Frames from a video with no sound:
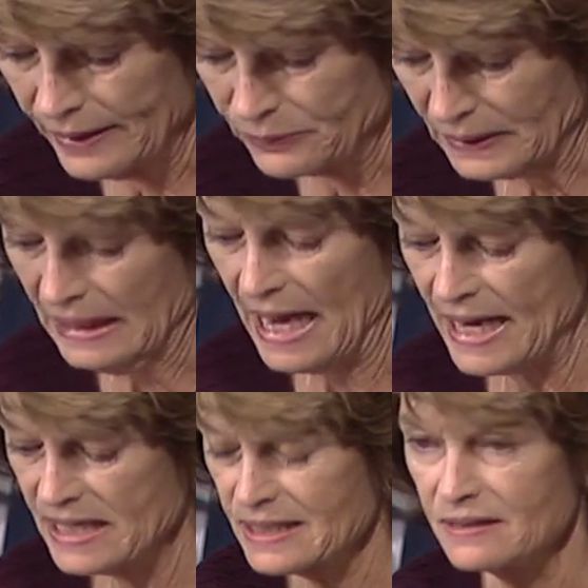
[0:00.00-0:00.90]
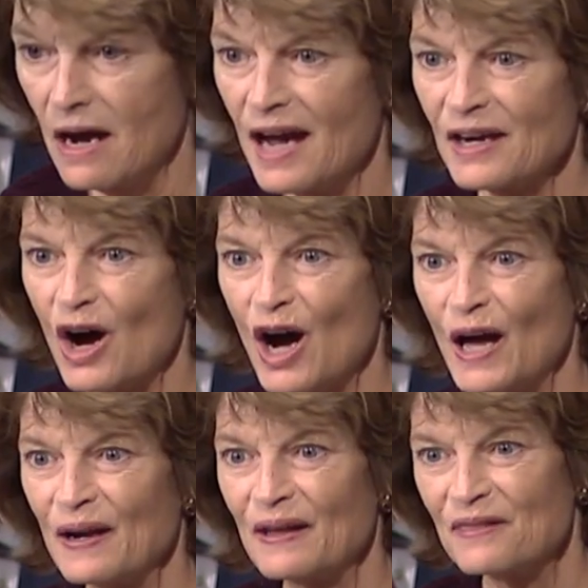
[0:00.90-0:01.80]
uh, relied not
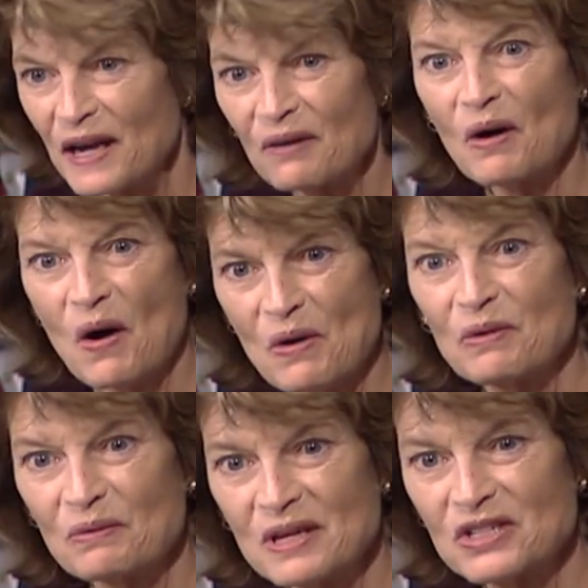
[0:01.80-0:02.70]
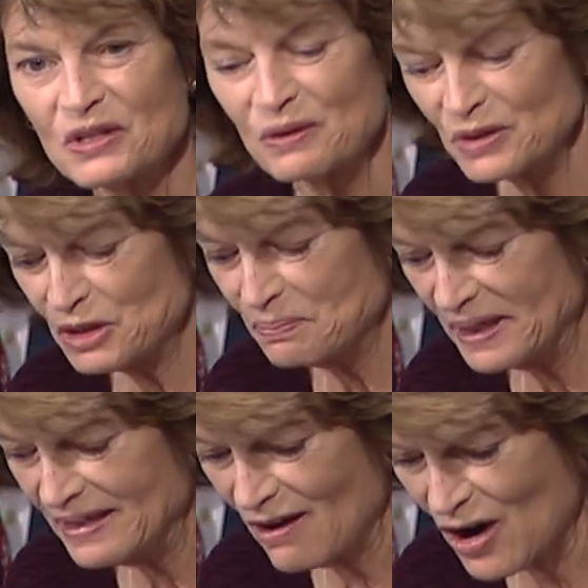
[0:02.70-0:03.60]
on their own research,
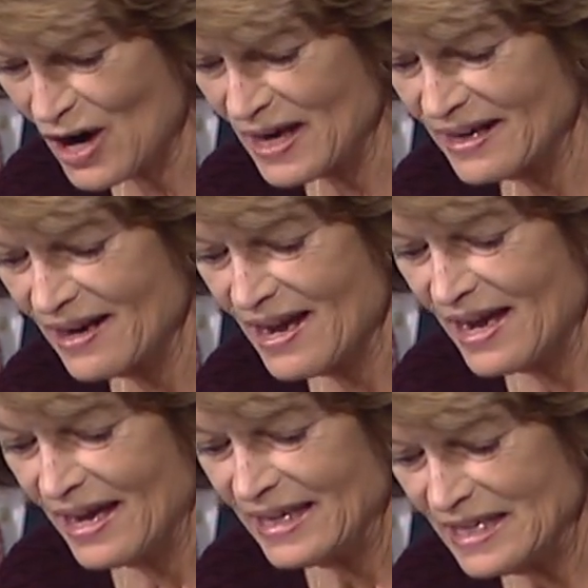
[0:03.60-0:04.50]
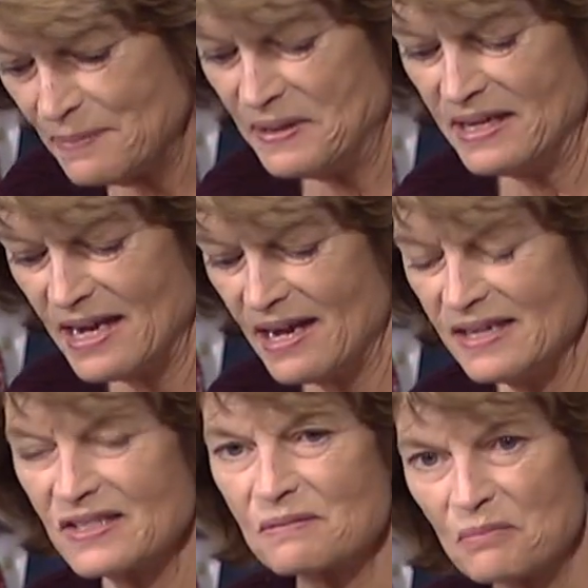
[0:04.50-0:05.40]
but on
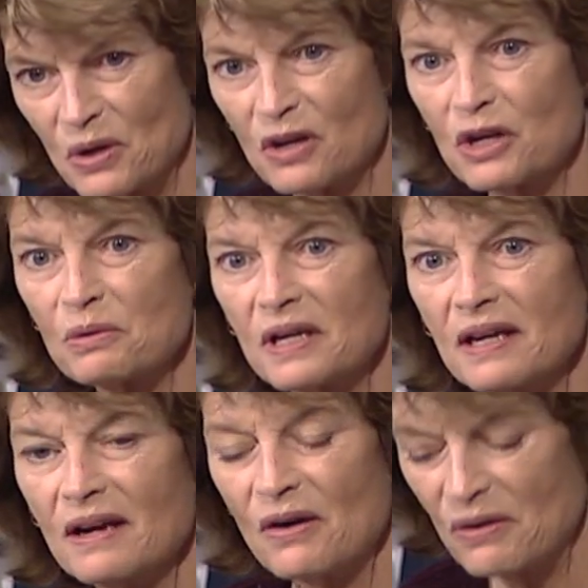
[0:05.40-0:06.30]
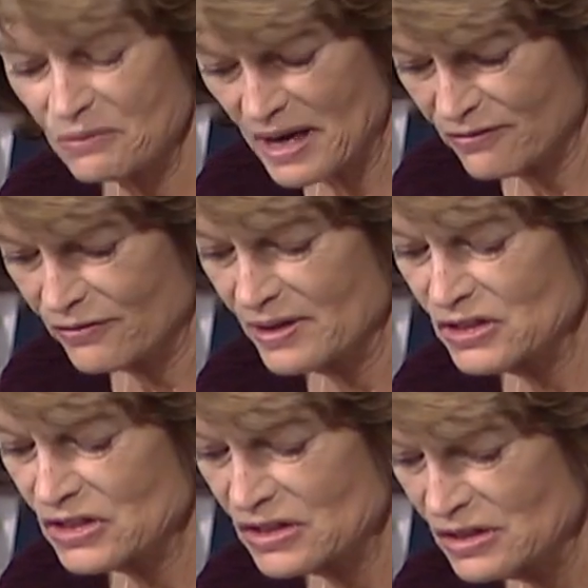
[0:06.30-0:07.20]
EPA's mercury
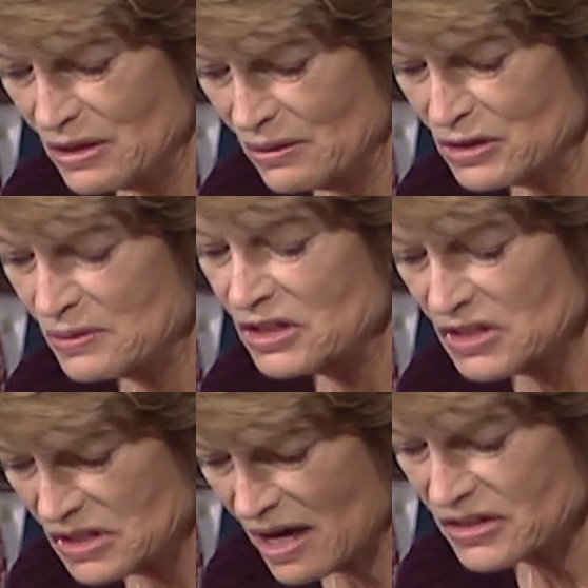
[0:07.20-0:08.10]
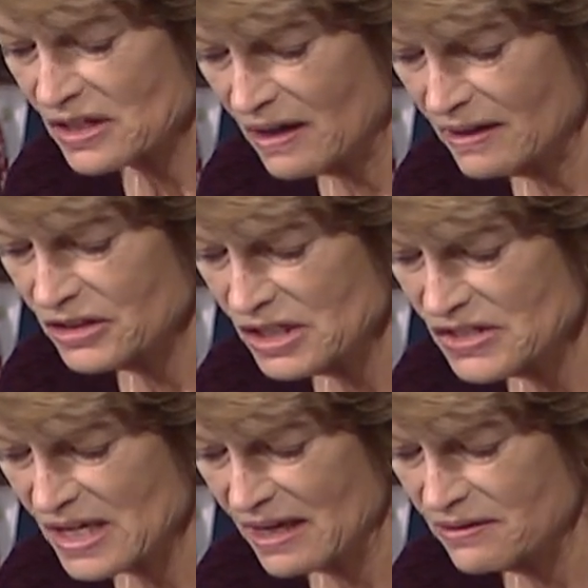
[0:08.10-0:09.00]
reference dose, which is a toxicology
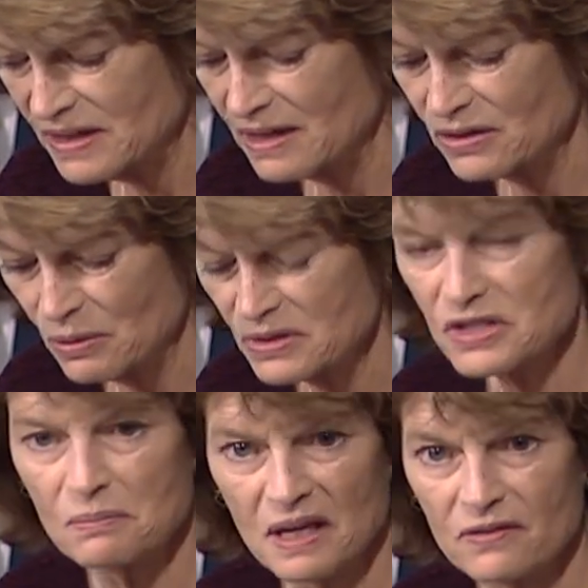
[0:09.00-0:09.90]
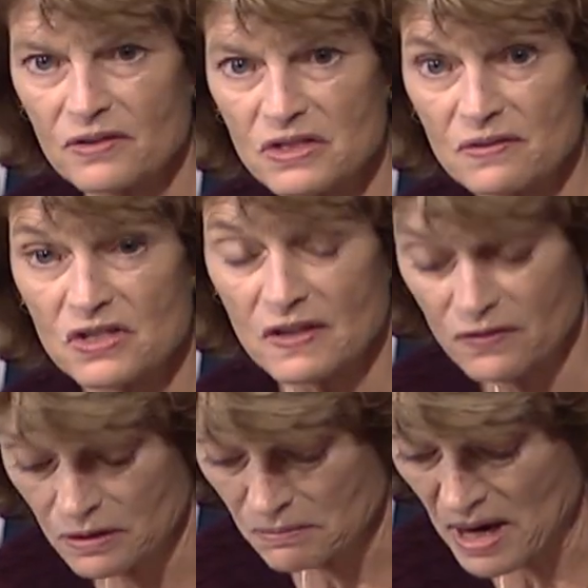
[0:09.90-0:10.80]
standard that ignores the benefits of
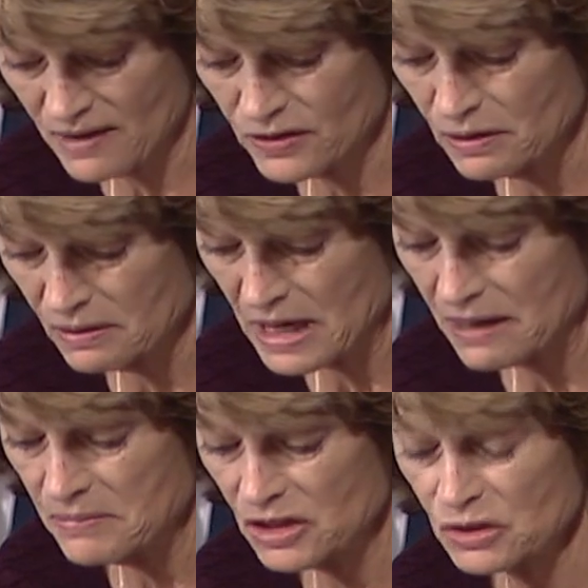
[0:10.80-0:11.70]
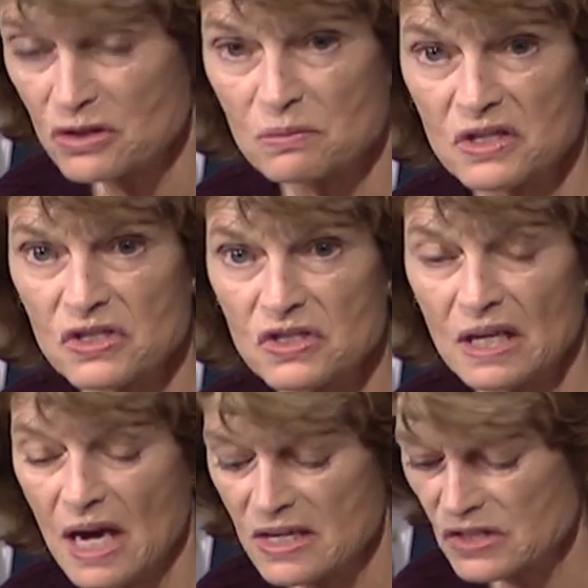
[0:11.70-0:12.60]
seafood, in my view, and, and measures risks
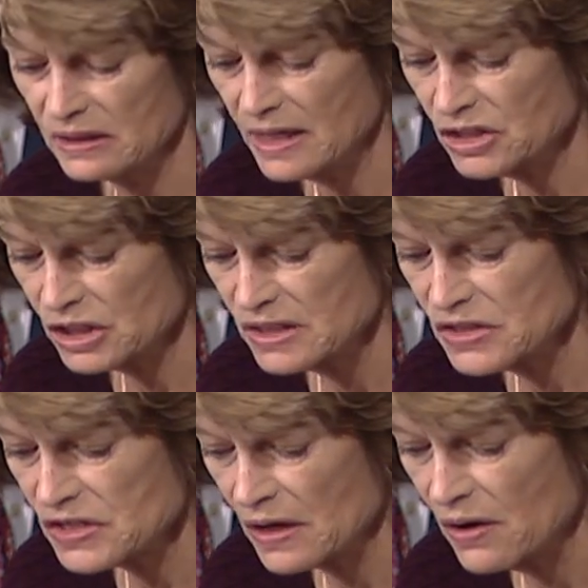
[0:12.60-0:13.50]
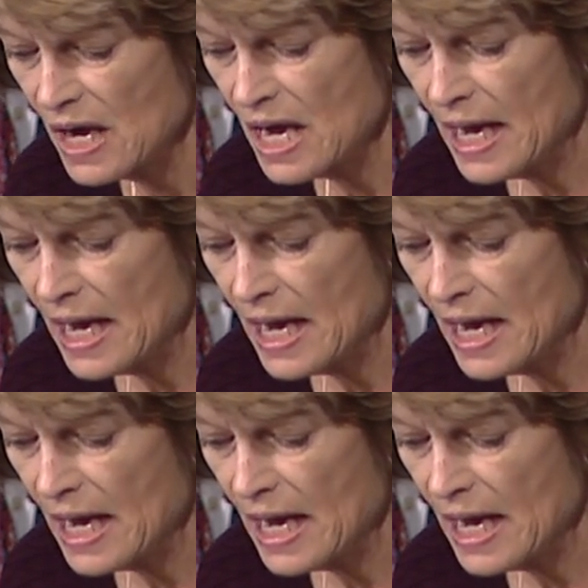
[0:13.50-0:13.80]
in isolation. So